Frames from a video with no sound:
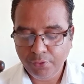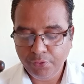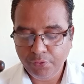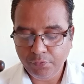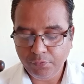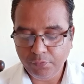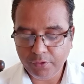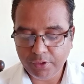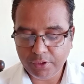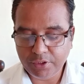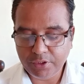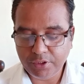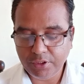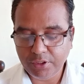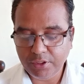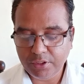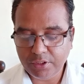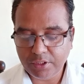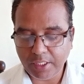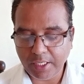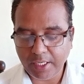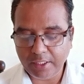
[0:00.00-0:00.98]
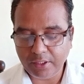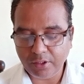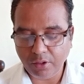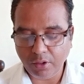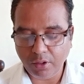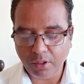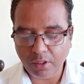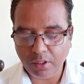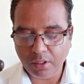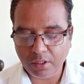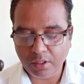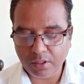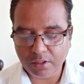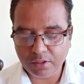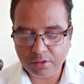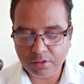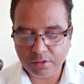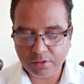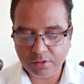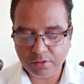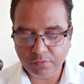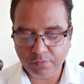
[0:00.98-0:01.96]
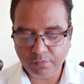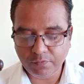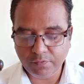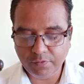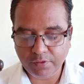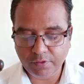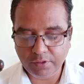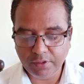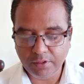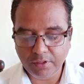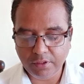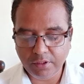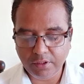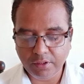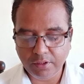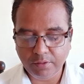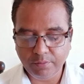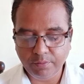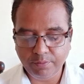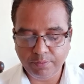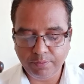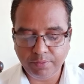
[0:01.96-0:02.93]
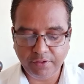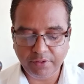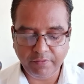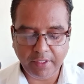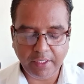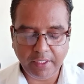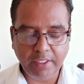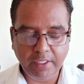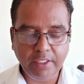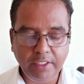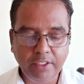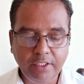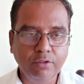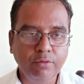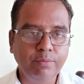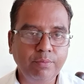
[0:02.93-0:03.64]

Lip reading: which is at odds with the prevailing opinion.